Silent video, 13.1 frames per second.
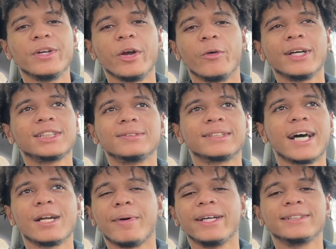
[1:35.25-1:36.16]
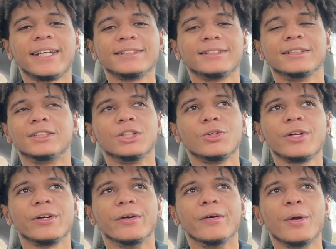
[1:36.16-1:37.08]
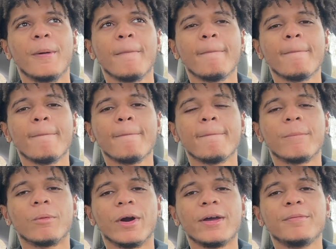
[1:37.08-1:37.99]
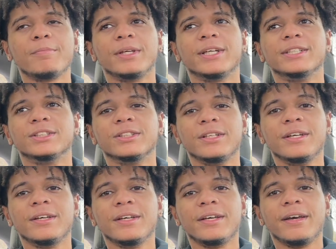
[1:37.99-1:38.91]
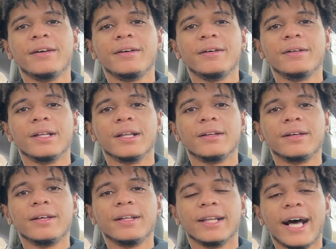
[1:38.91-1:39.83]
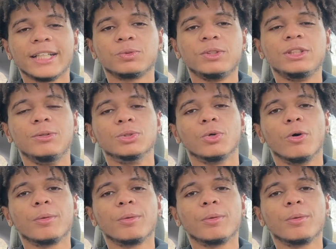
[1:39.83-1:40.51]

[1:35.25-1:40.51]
aggressive side Mike Tyson is still there, right? Because last week he was on